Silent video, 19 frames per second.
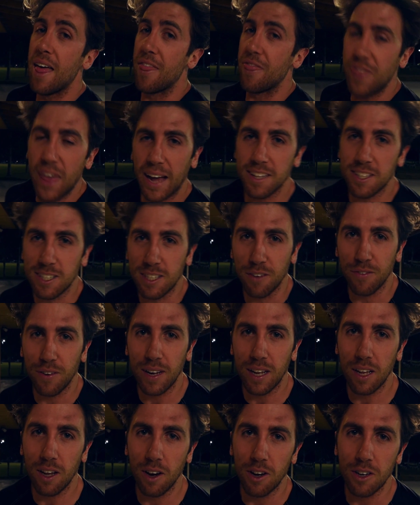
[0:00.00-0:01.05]
That's the
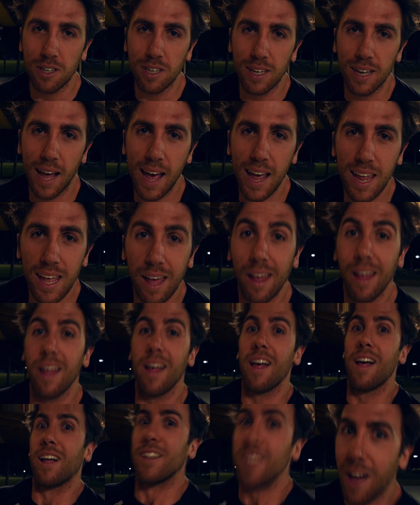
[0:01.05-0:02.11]
video today.
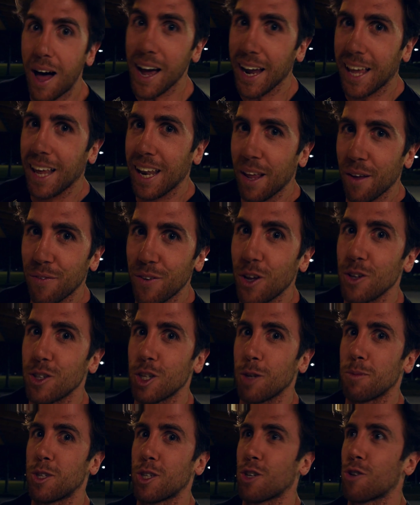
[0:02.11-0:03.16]
Like it if you
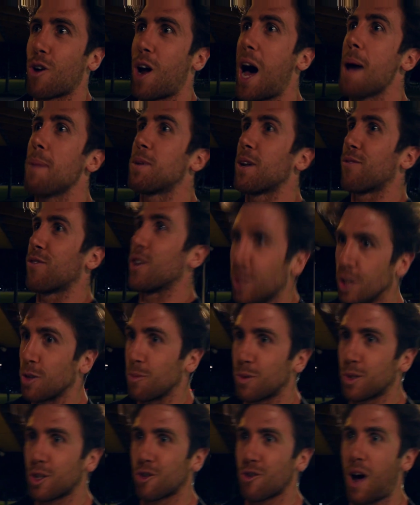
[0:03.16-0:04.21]
subscribed. If you
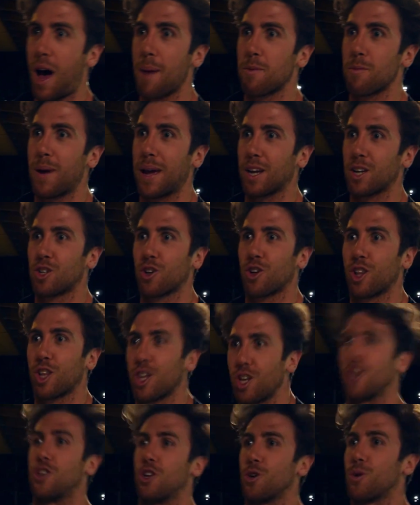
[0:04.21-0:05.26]
subscribed, make sure that
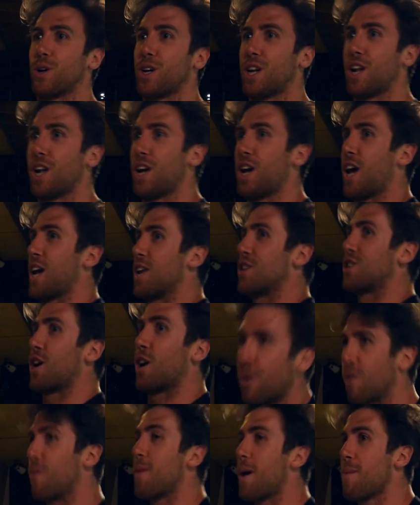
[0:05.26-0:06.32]
you do it. And
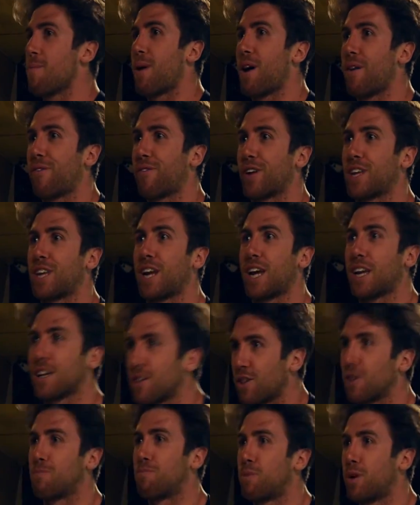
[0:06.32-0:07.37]
don't remember,
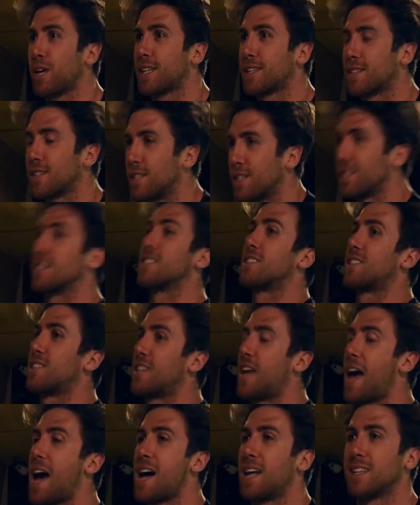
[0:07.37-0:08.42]
forget the bricks and the
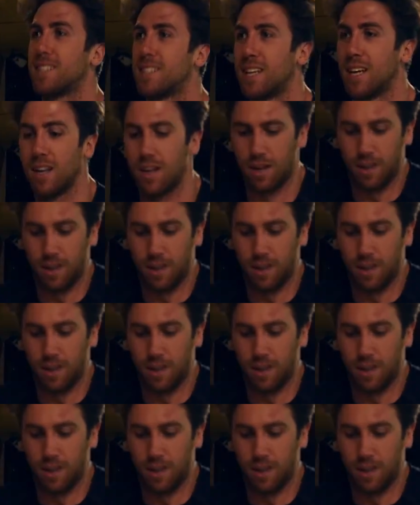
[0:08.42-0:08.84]
stones.